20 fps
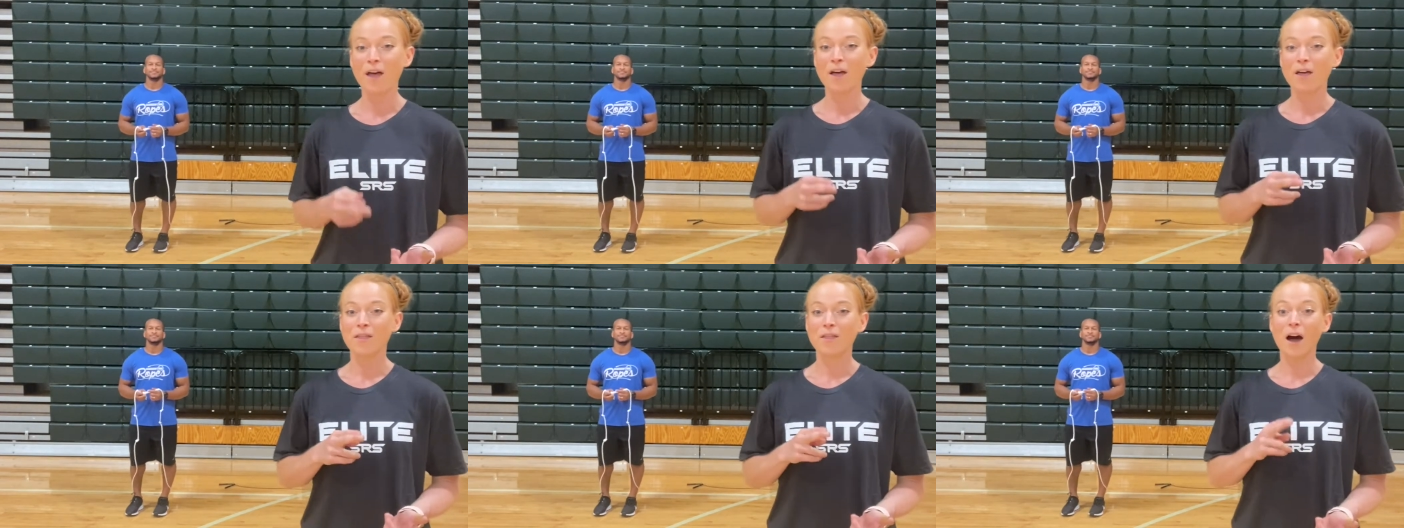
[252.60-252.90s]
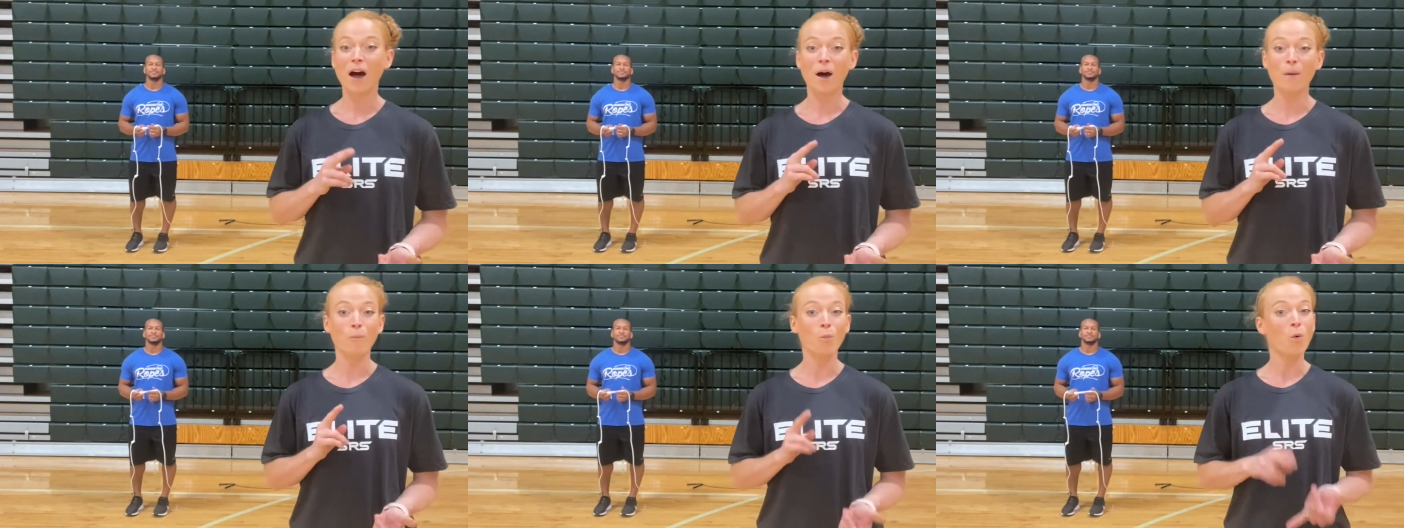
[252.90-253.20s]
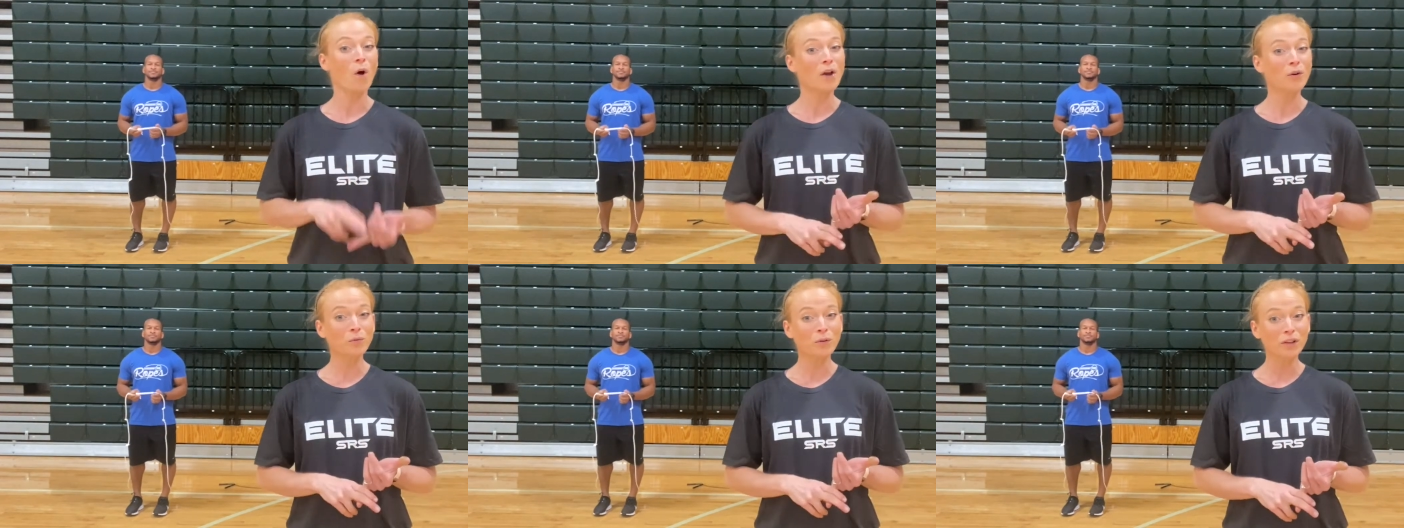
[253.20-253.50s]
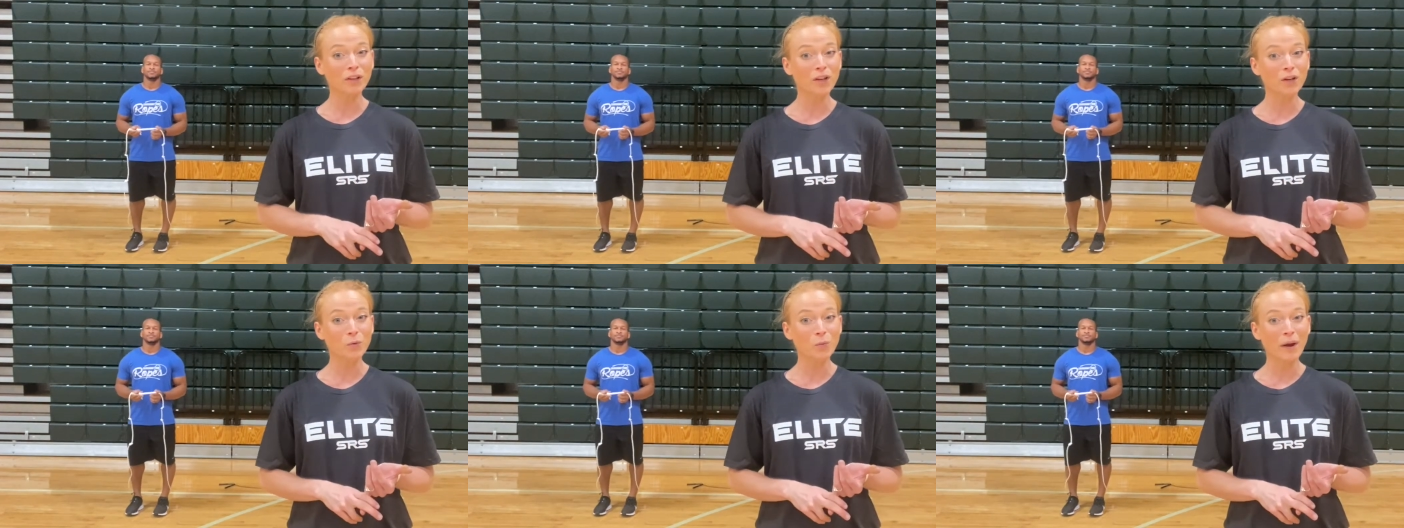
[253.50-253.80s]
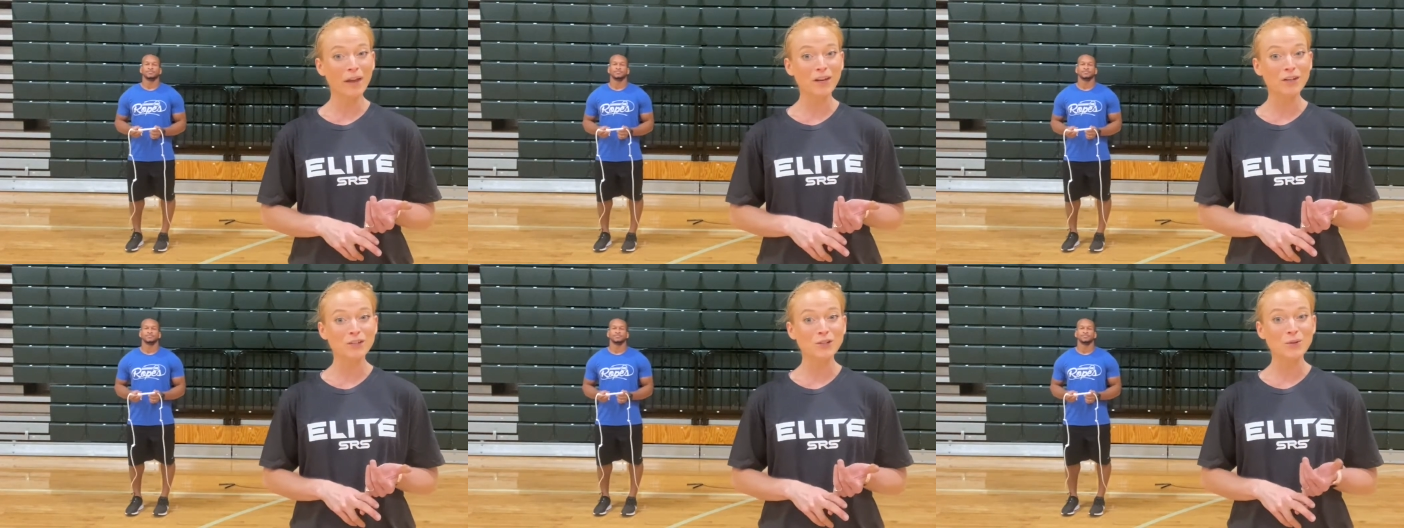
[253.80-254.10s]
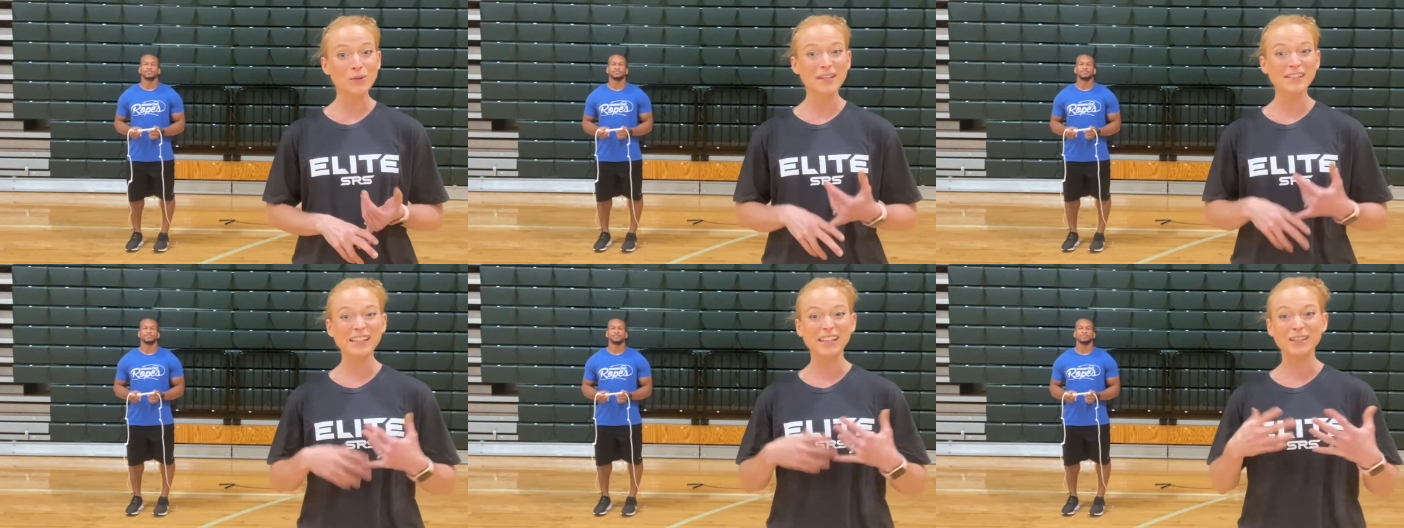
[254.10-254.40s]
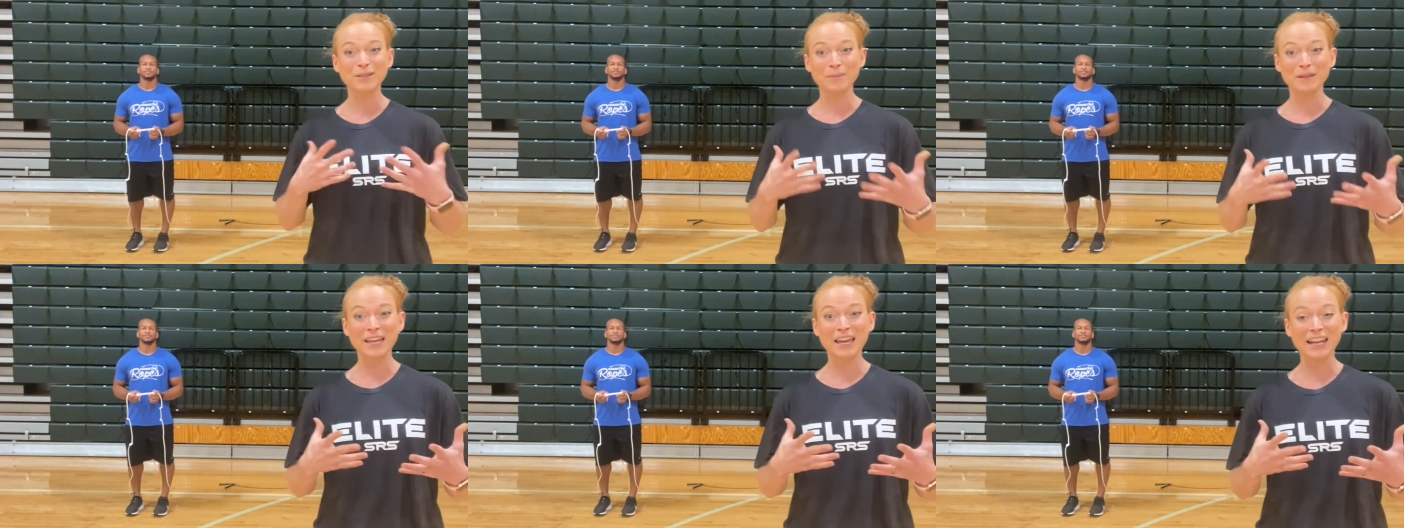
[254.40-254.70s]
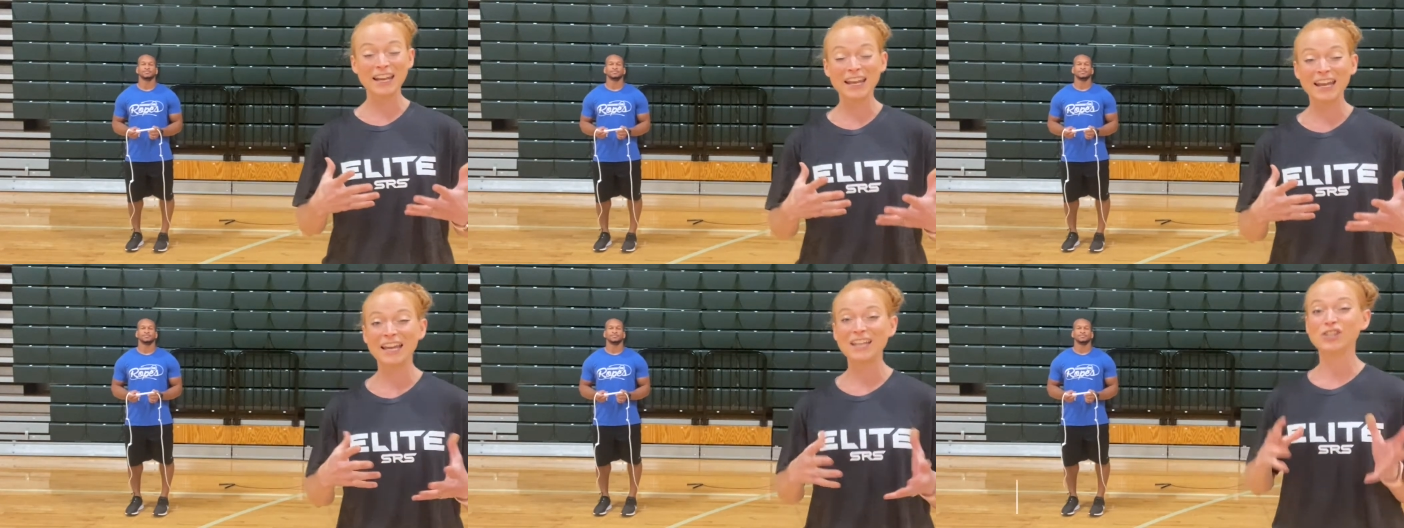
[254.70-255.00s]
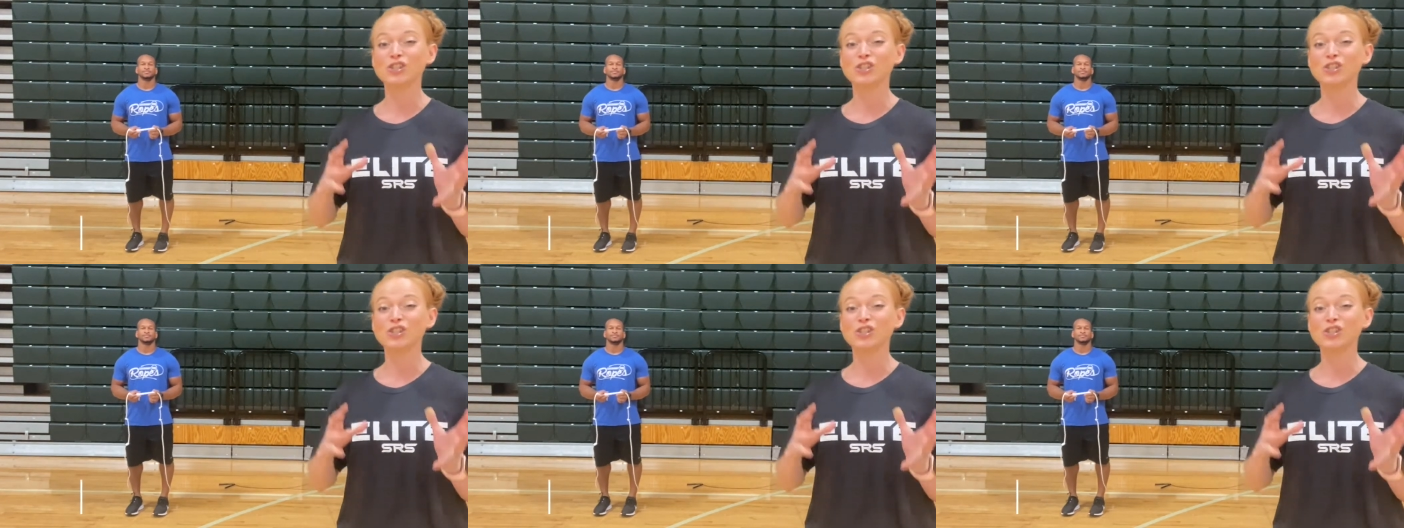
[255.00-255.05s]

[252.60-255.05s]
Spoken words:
One really good way to do this at the beginning is